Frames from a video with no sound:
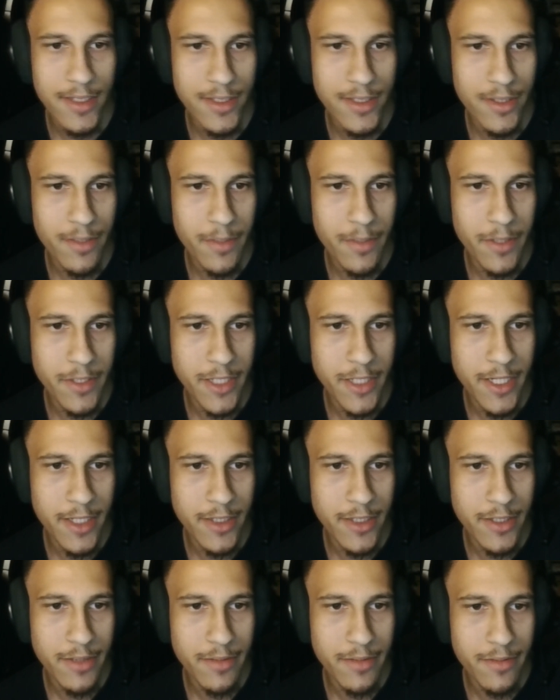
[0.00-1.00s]
Thanks so much,
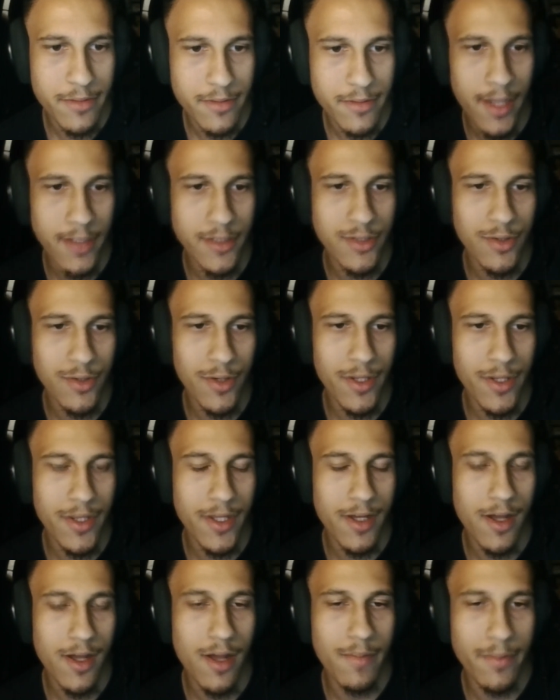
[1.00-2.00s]
Andrew. I enjoy
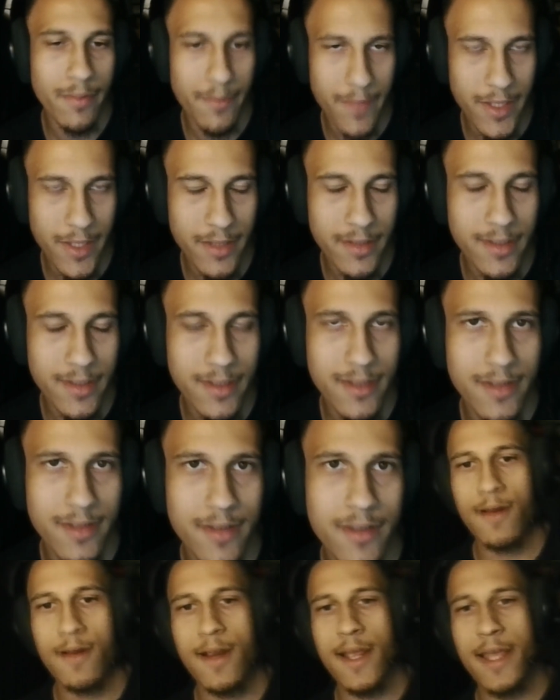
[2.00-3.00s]
the compliments.
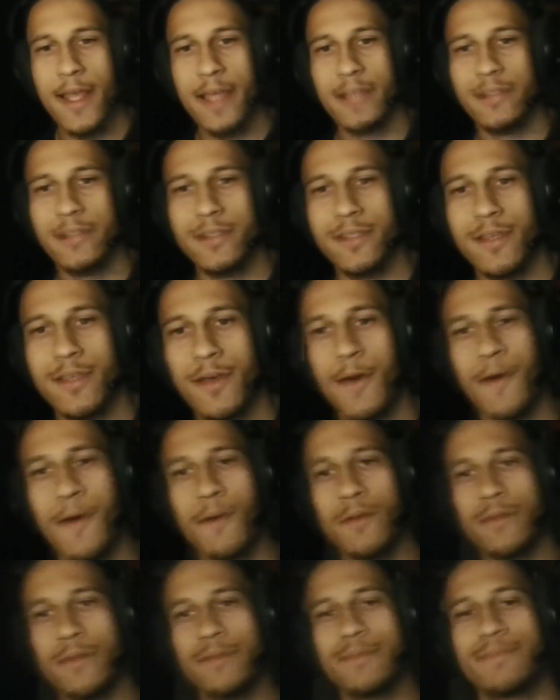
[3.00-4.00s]
All right,
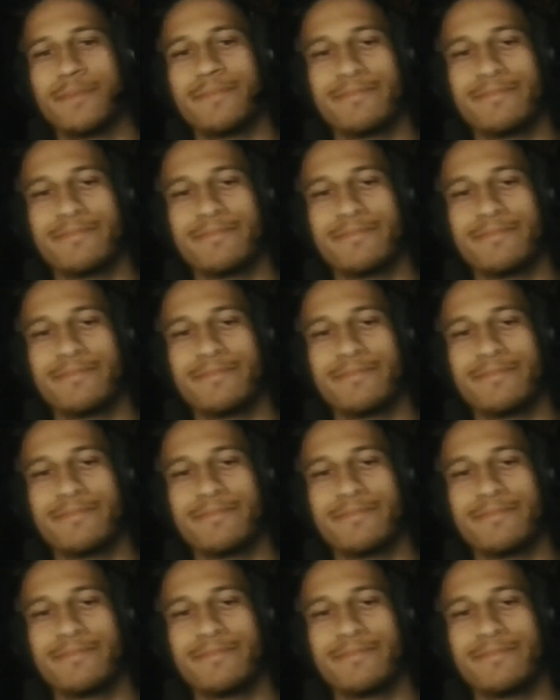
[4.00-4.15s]
so